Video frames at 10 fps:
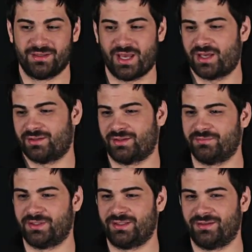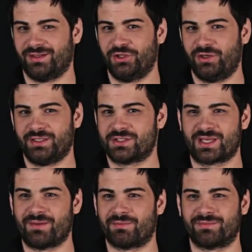yeah, I mean, literally just
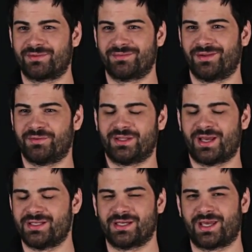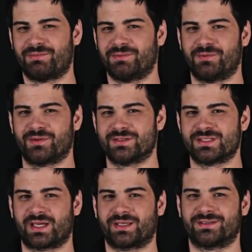came, I mean, the idea came to me within
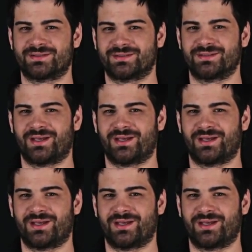seconds